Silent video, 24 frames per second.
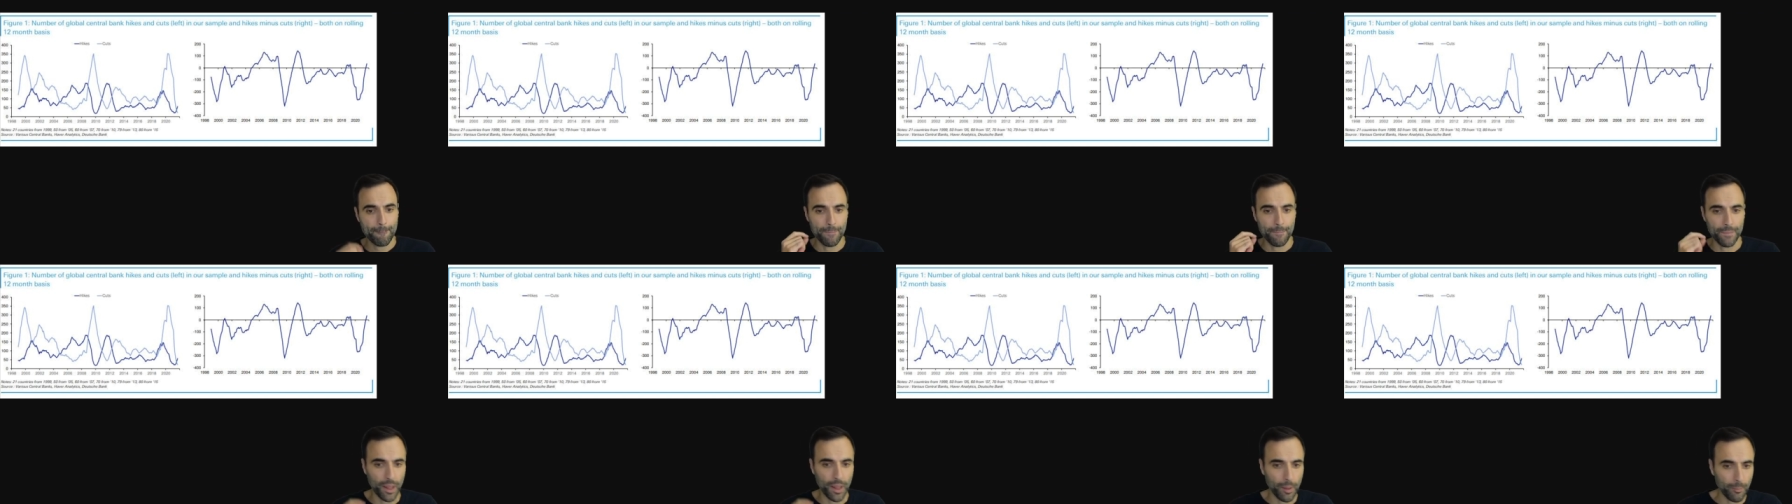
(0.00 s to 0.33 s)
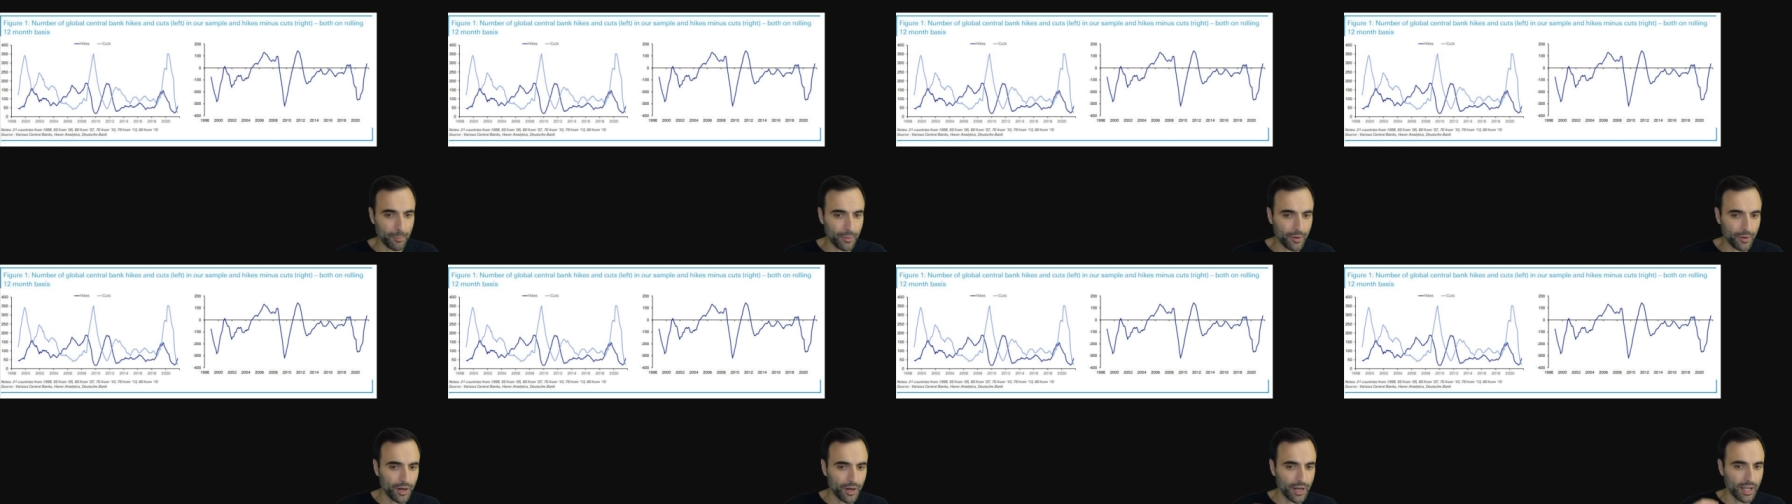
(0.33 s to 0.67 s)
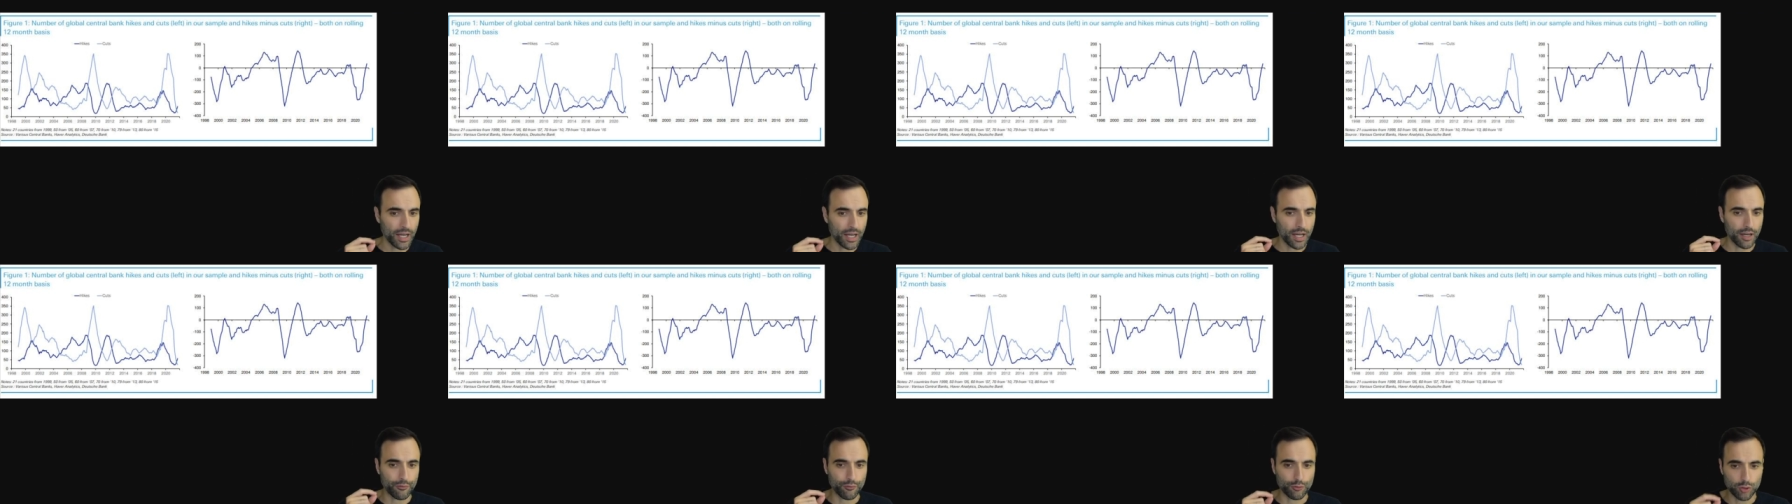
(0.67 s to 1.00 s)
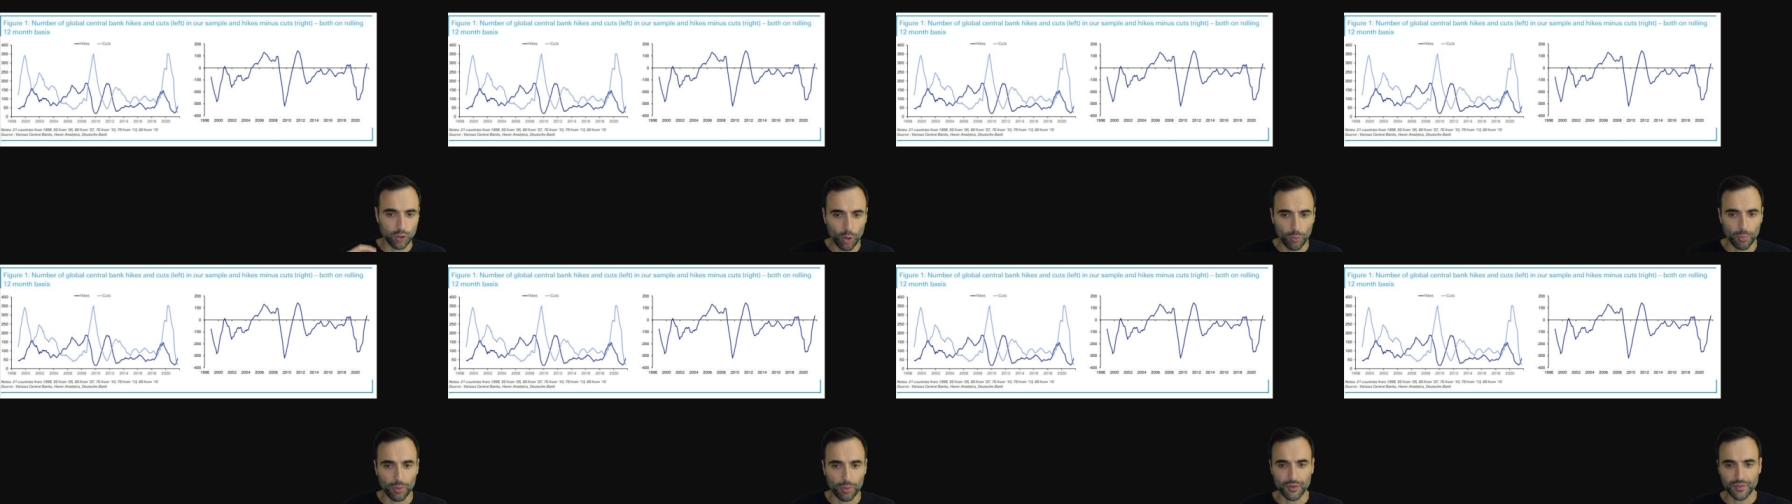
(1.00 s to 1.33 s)
Number of
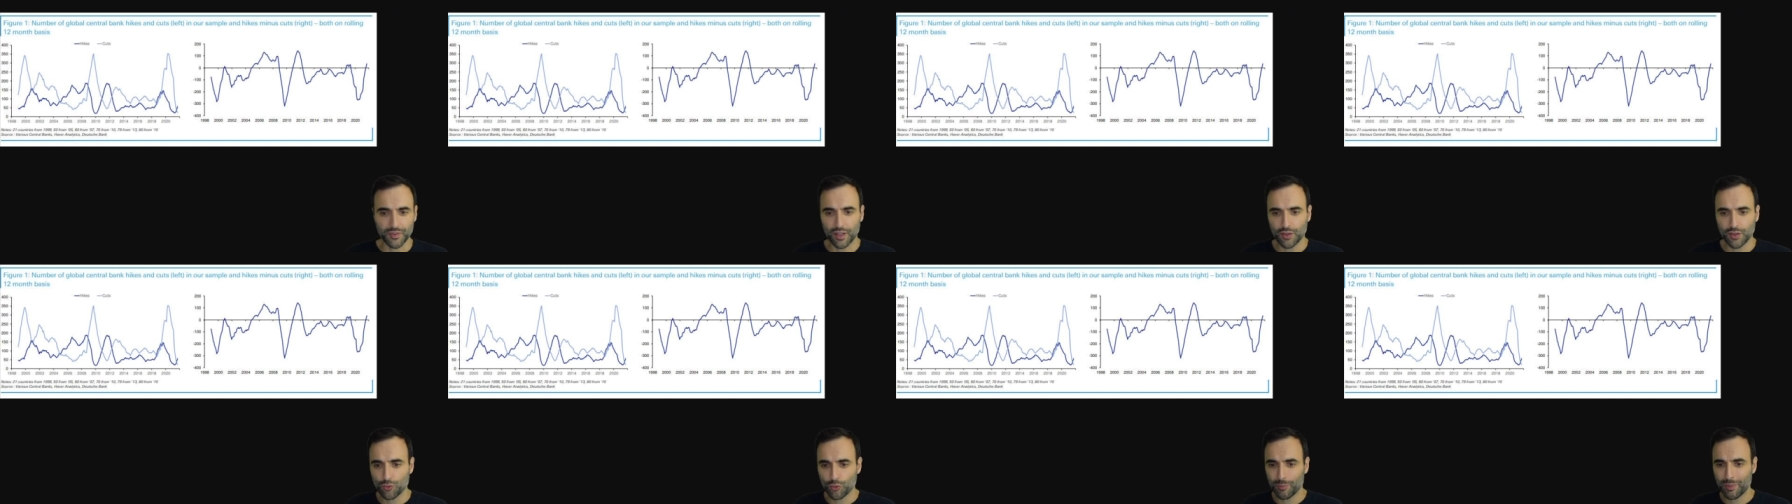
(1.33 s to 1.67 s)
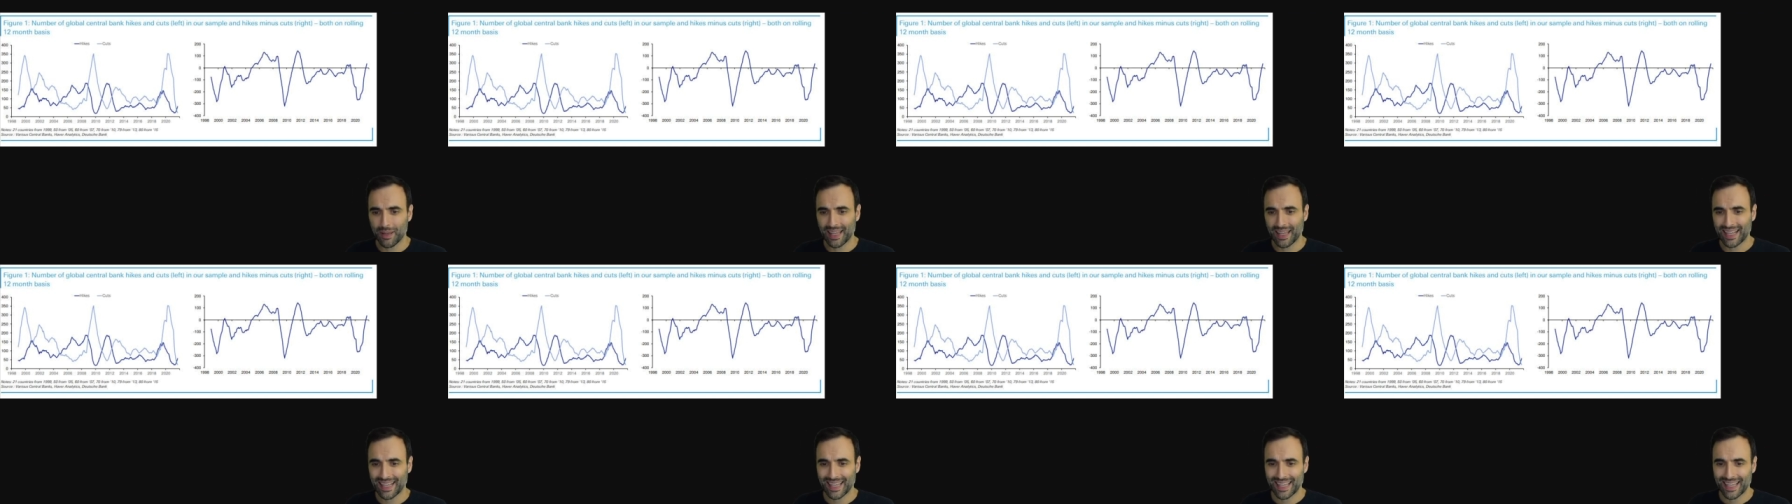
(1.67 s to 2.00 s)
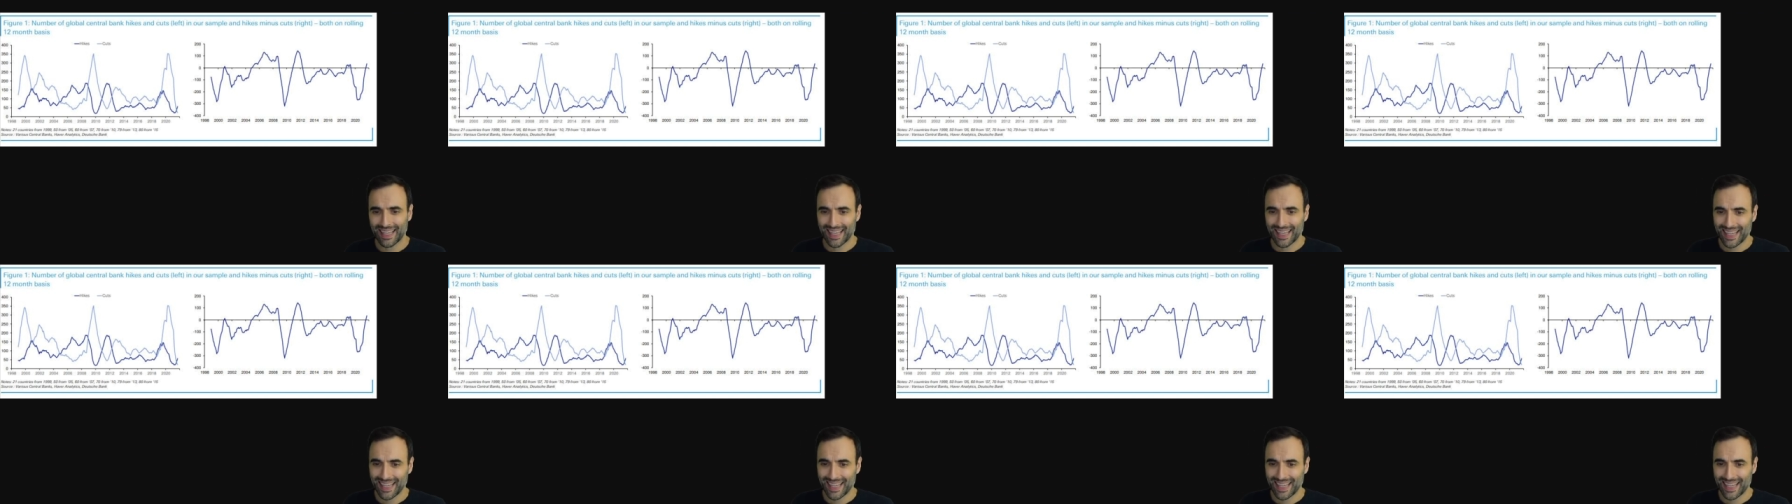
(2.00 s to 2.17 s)
global central bank